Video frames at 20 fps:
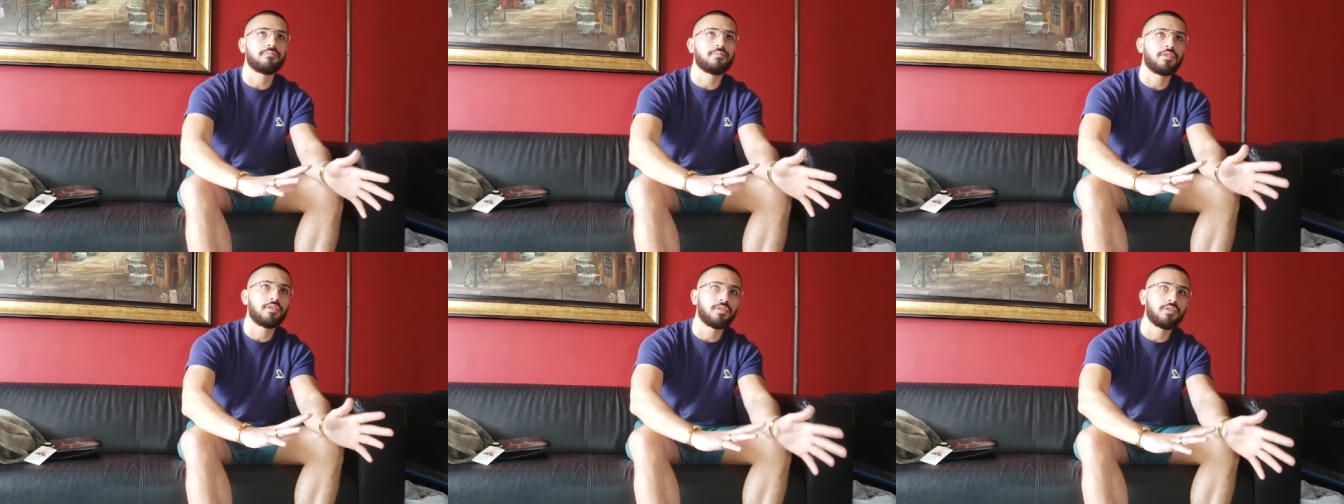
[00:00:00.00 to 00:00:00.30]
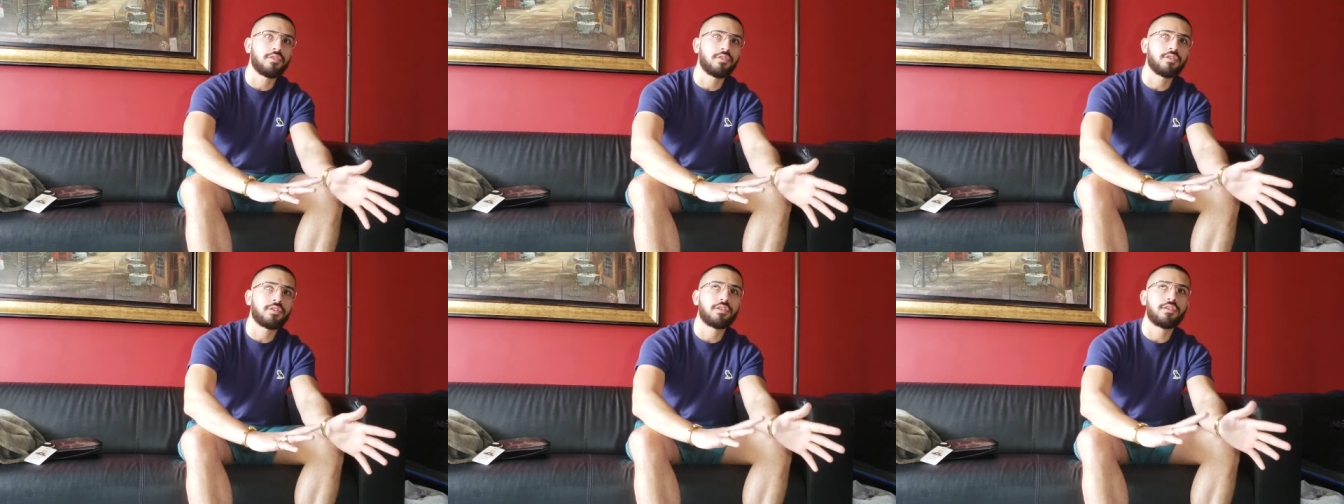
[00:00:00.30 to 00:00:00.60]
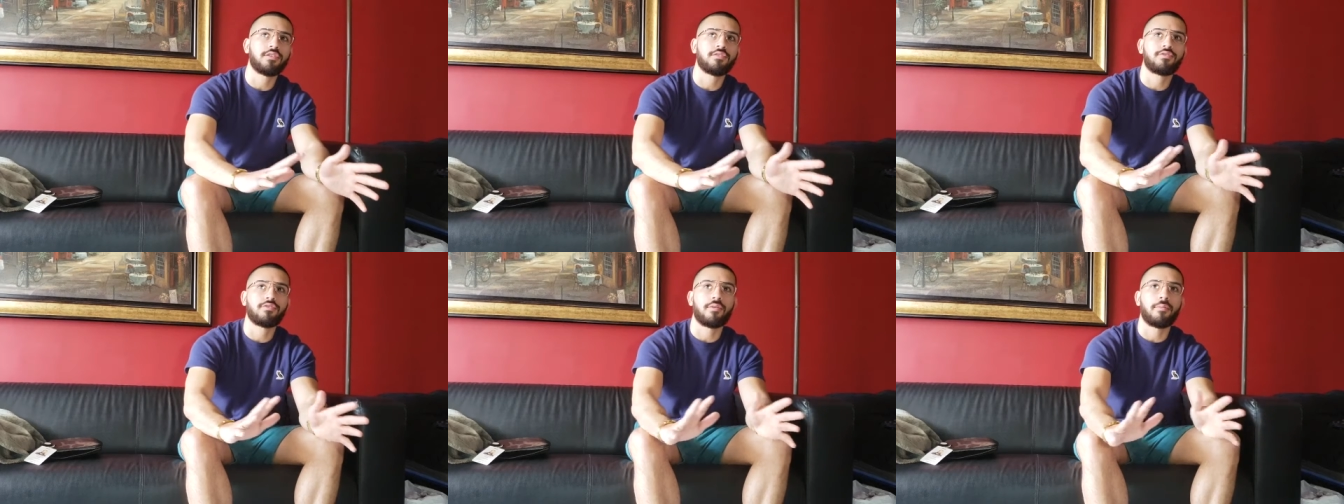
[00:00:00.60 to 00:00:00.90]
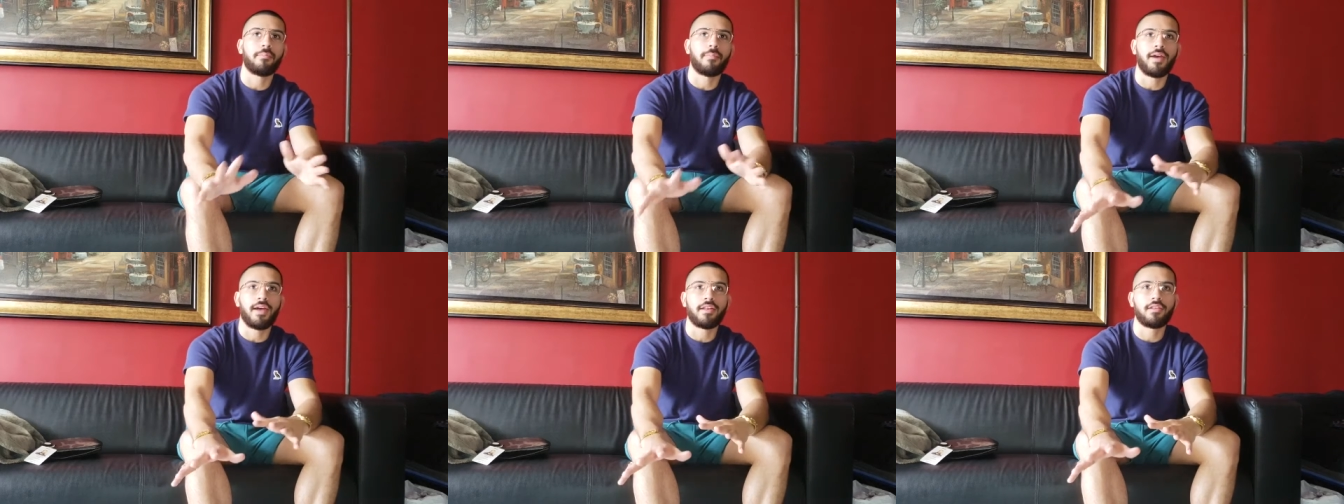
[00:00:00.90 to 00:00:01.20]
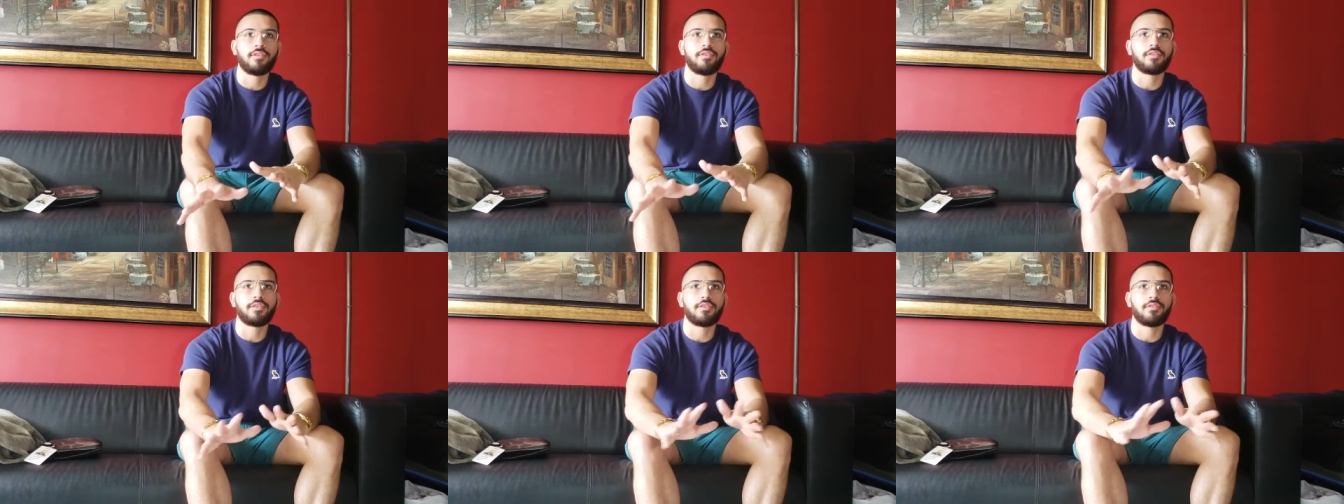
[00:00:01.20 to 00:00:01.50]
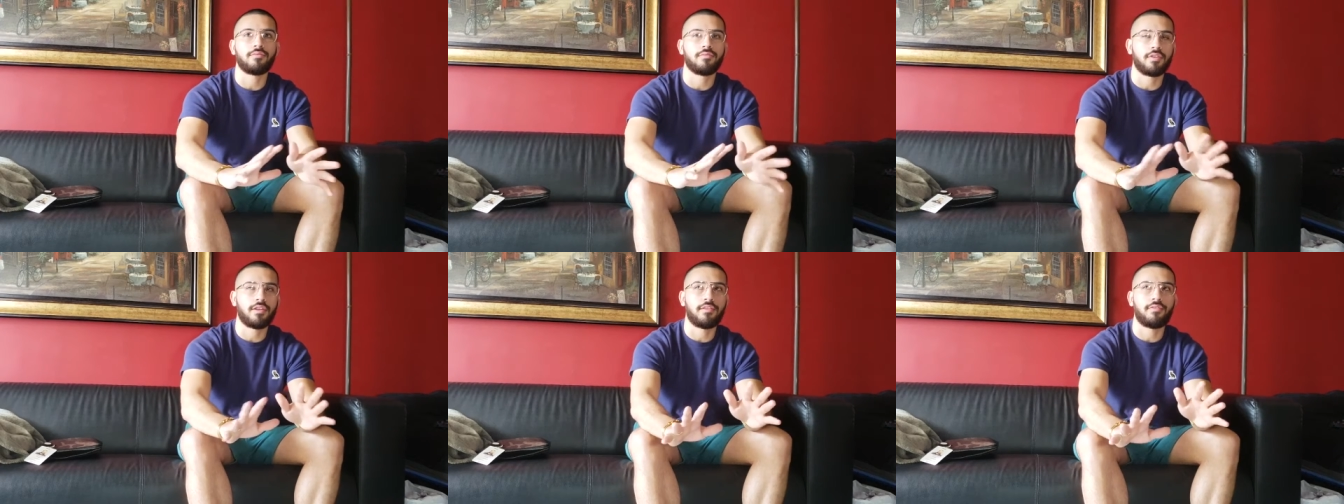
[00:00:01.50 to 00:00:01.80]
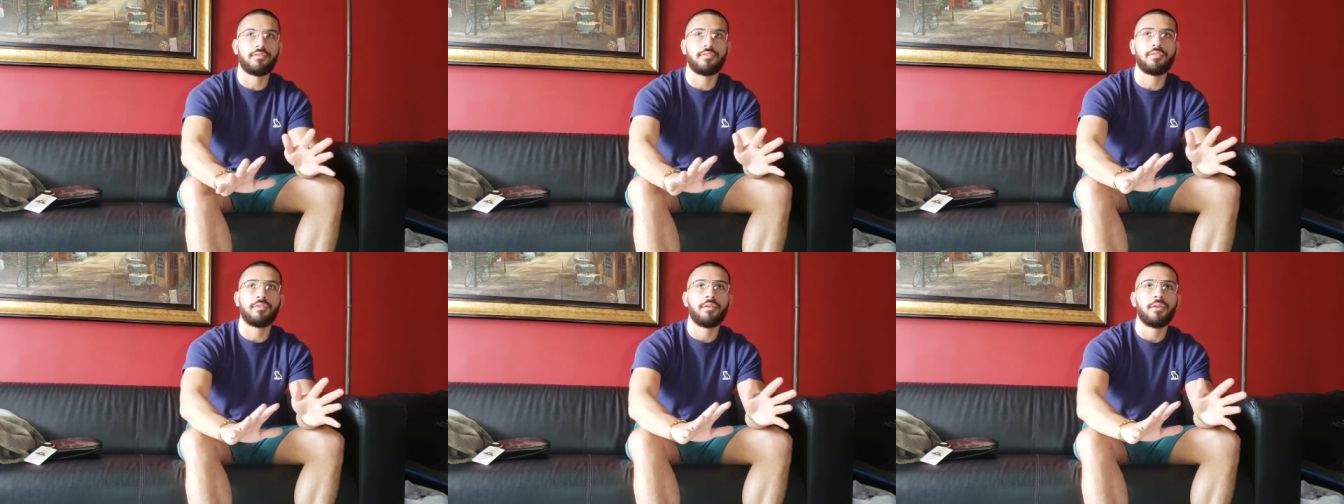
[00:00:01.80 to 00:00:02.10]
good looking or i'm bad looking whatever